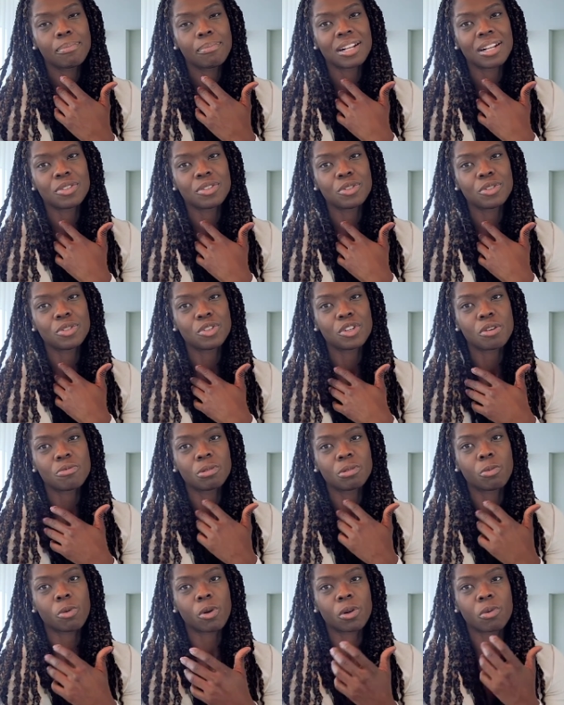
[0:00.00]
that you know
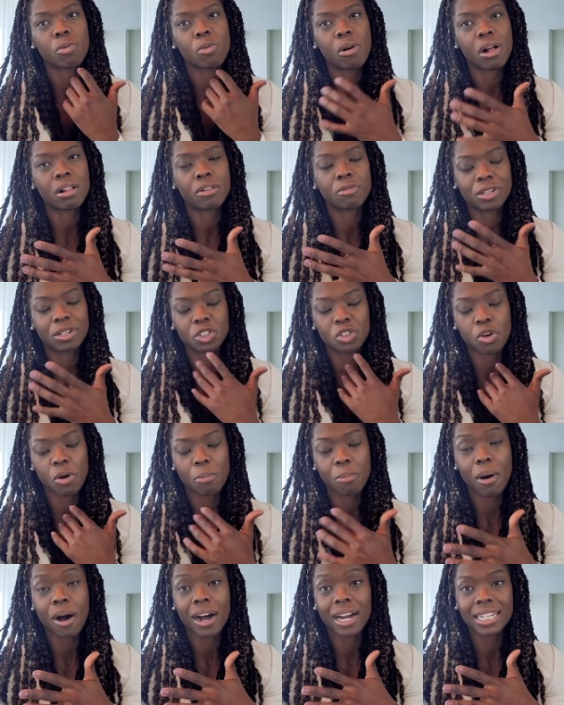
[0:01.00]
would work well with your
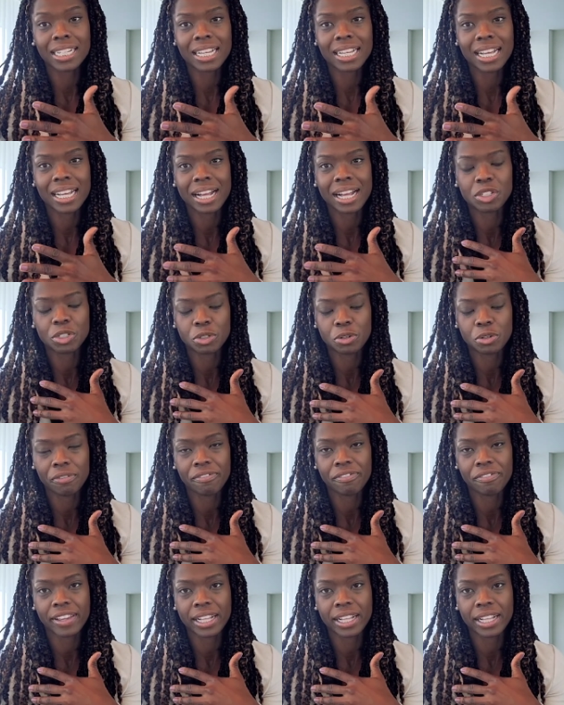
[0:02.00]
body and that you
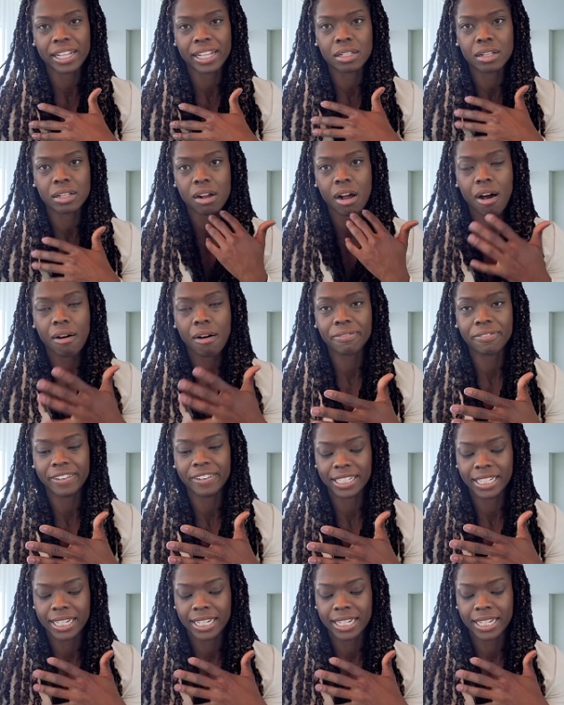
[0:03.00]
would feel
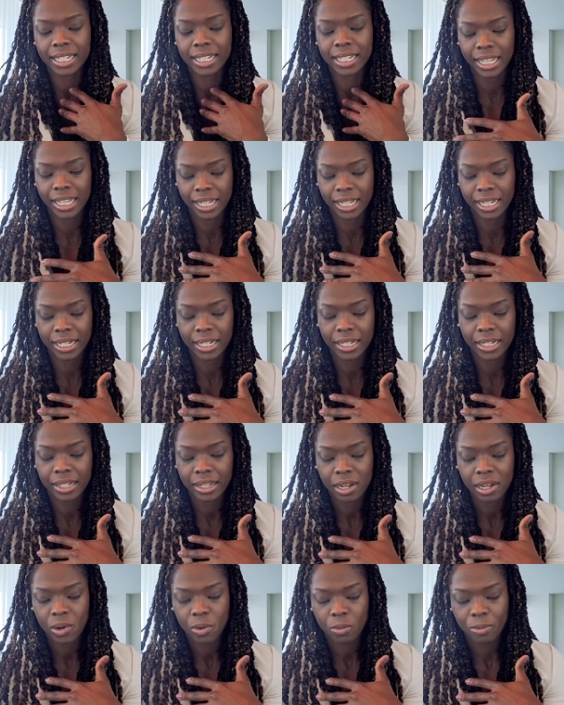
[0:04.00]
confident in,
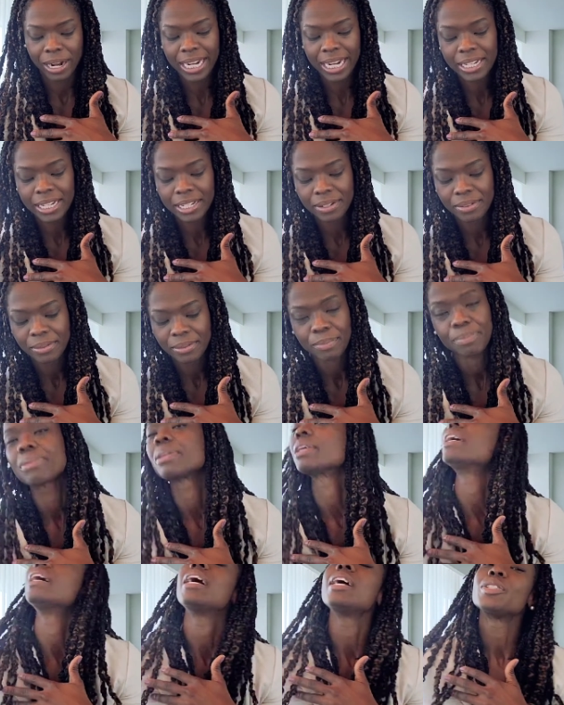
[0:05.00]
right?
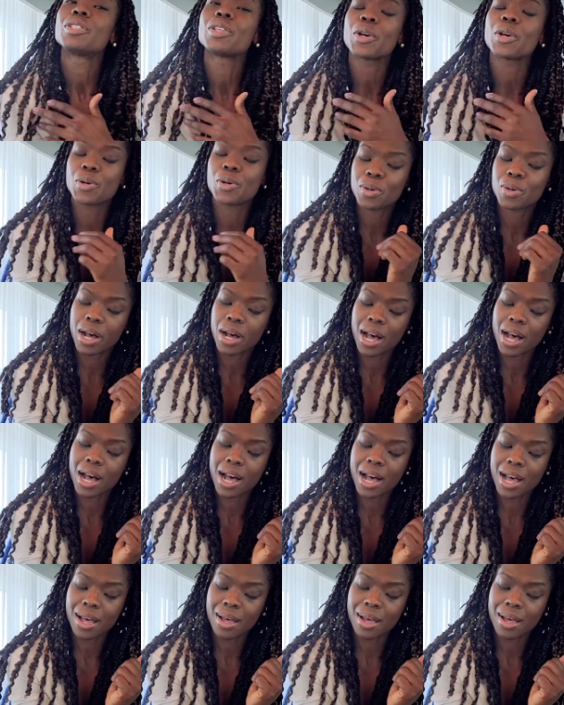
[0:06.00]
So,
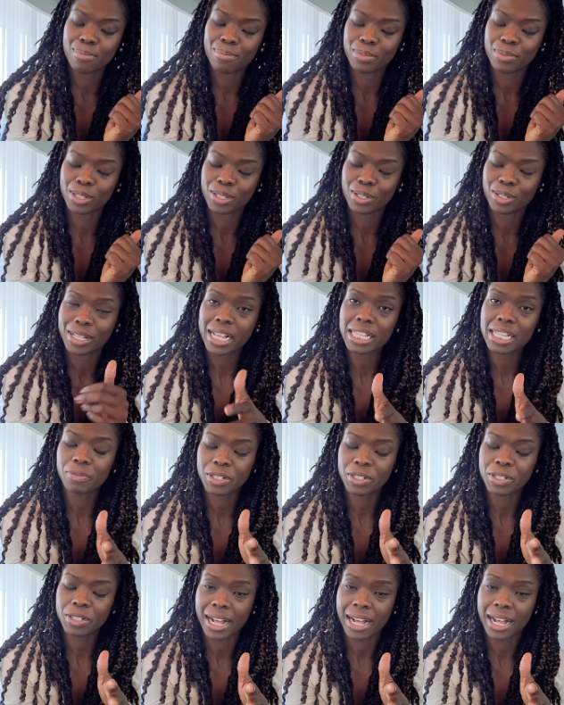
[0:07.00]
um, so that's for
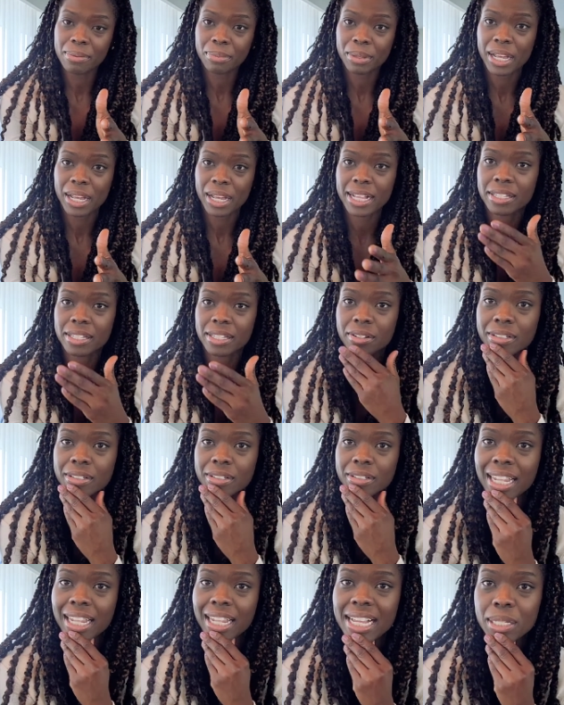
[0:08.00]
style. And so
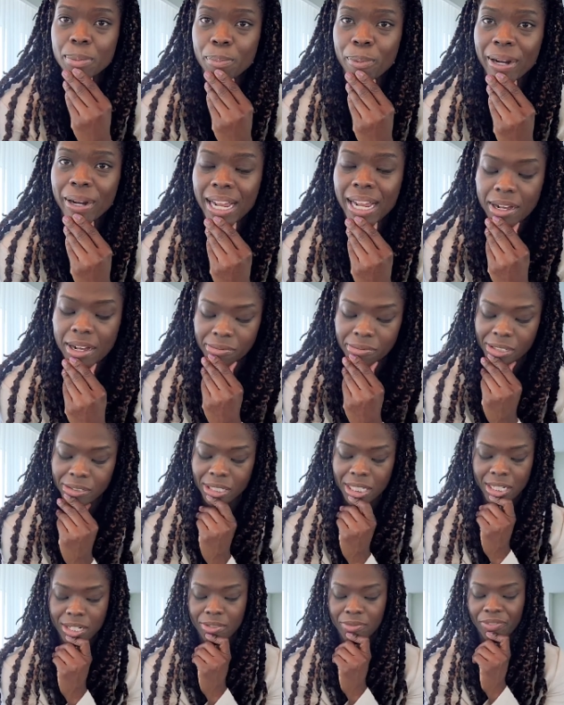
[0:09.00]
the last point I
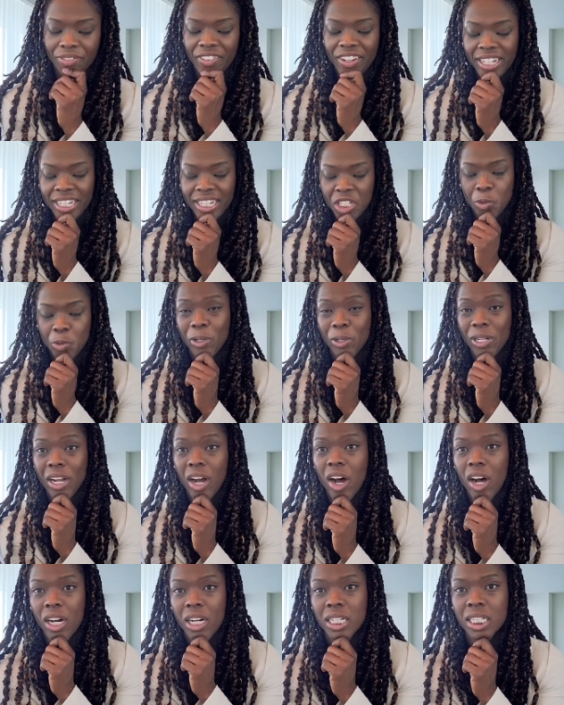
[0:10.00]
want to finish with
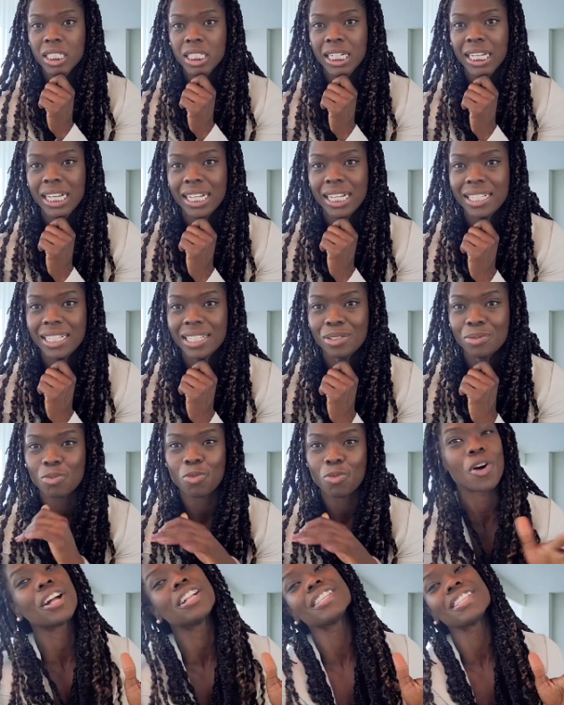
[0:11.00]
on is
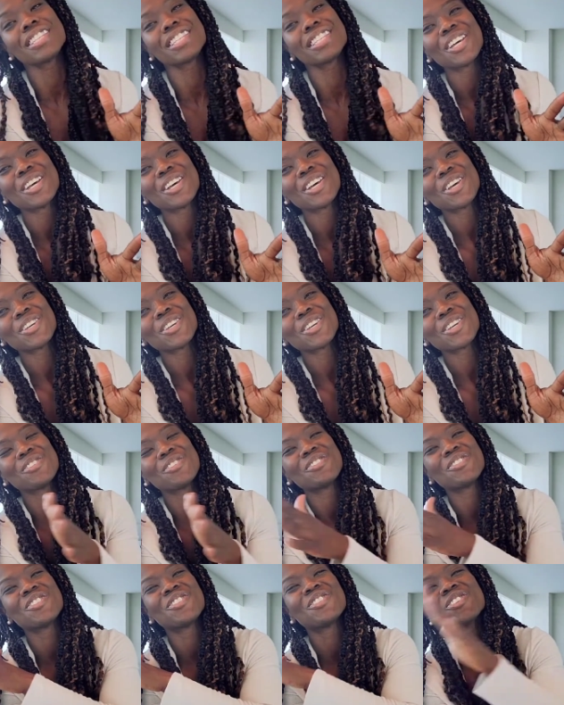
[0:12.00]
once
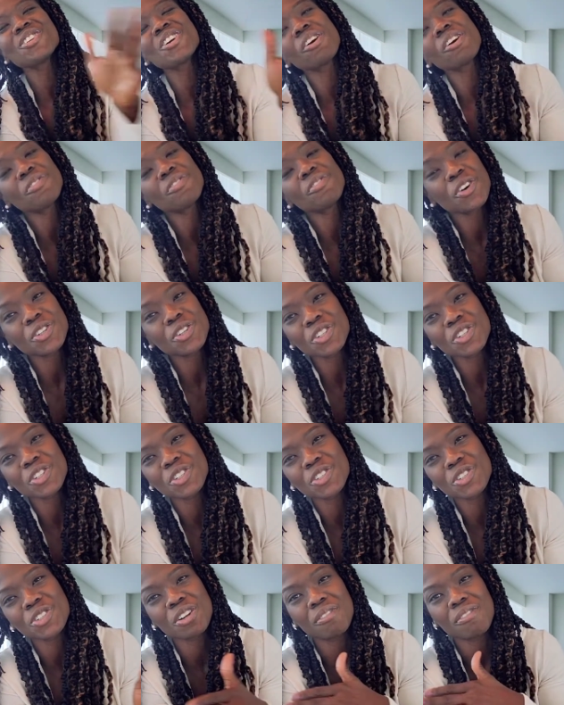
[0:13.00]
you do your photo
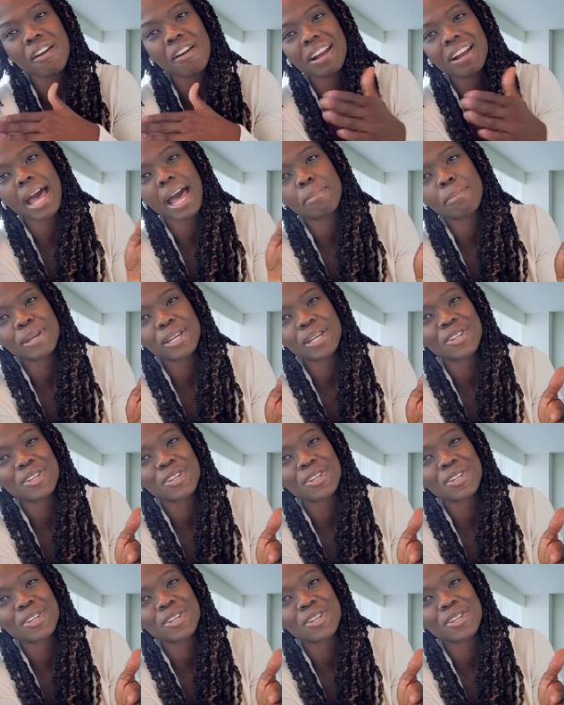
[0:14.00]
shoot, you're very happy,